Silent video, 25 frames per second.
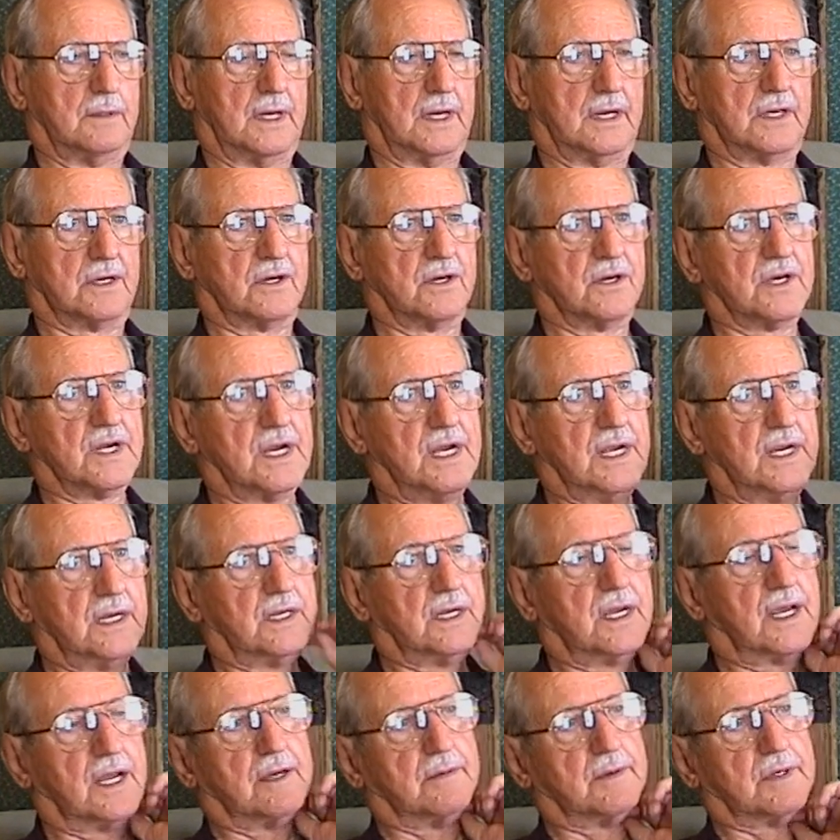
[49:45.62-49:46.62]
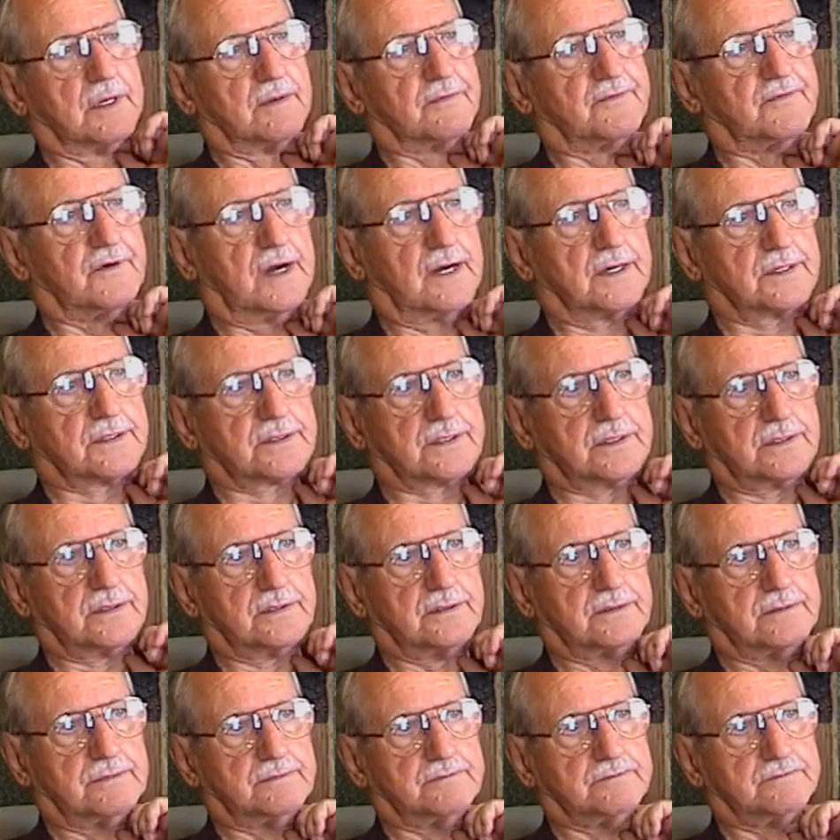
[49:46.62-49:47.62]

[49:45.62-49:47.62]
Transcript: Well, a grenade came in the foxhole.